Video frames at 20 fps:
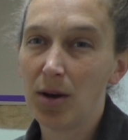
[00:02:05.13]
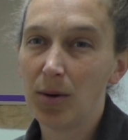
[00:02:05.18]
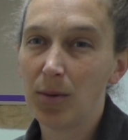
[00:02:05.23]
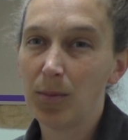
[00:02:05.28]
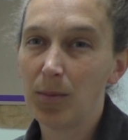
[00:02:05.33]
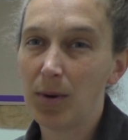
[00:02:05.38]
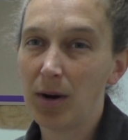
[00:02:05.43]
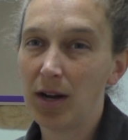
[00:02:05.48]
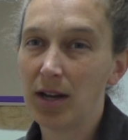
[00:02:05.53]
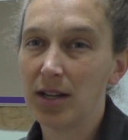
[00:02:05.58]

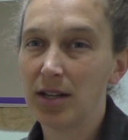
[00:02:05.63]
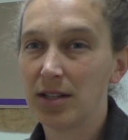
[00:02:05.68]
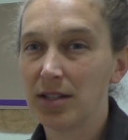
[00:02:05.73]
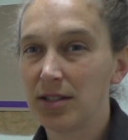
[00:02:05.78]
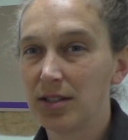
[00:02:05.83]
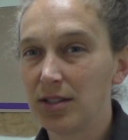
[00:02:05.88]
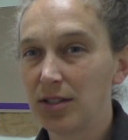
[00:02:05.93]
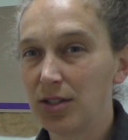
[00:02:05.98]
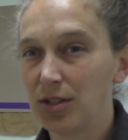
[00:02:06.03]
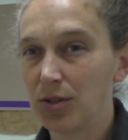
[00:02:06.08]
what
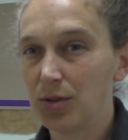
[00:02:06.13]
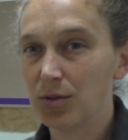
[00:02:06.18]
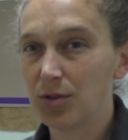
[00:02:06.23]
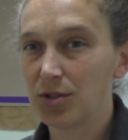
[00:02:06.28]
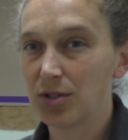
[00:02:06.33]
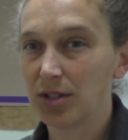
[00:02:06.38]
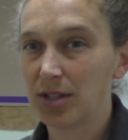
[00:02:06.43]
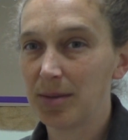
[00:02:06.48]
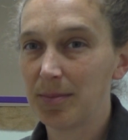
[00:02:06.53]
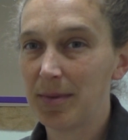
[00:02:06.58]

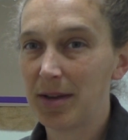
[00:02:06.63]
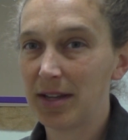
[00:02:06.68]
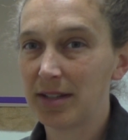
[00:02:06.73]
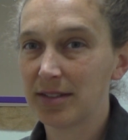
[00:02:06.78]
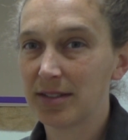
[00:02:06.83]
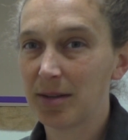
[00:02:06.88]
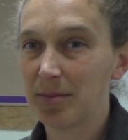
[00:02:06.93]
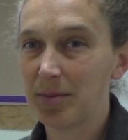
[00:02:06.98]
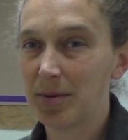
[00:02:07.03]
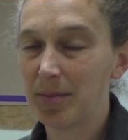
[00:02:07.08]
usually
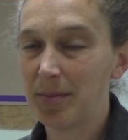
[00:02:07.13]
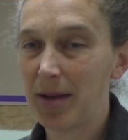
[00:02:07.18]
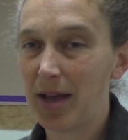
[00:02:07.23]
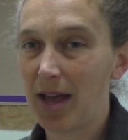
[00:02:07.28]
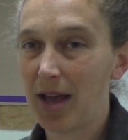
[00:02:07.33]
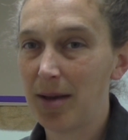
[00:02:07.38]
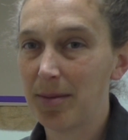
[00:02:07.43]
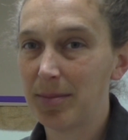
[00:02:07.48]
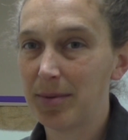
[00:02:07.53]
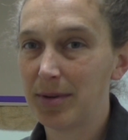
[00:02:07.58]
makes up a
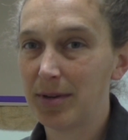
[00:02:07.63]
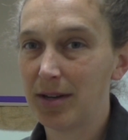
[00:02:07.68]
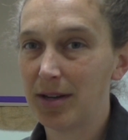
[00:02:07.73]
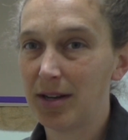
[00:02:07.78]
map